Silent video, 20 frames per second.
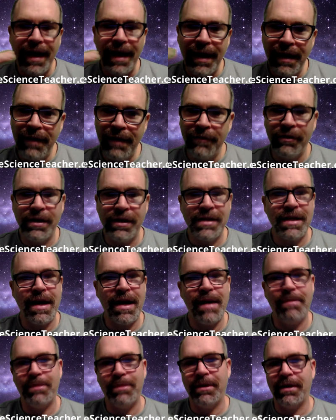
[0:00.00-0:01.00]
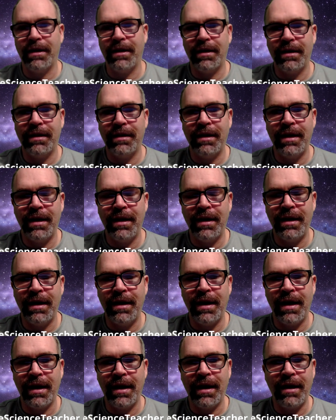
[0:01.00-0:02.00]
every topic that